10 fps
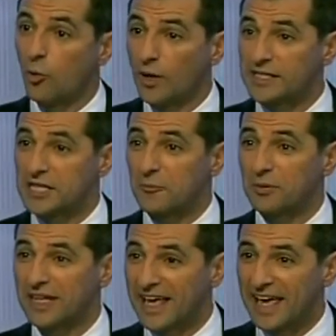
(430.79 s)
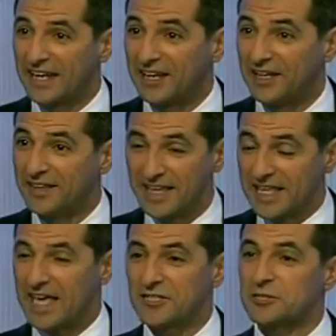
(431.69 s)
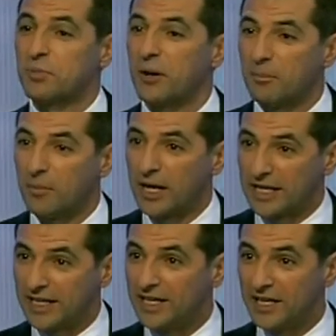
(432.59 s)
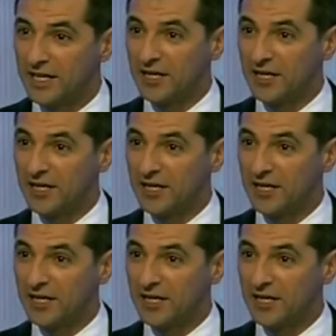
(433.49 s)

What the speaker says: What is their plan? They can't just pump money.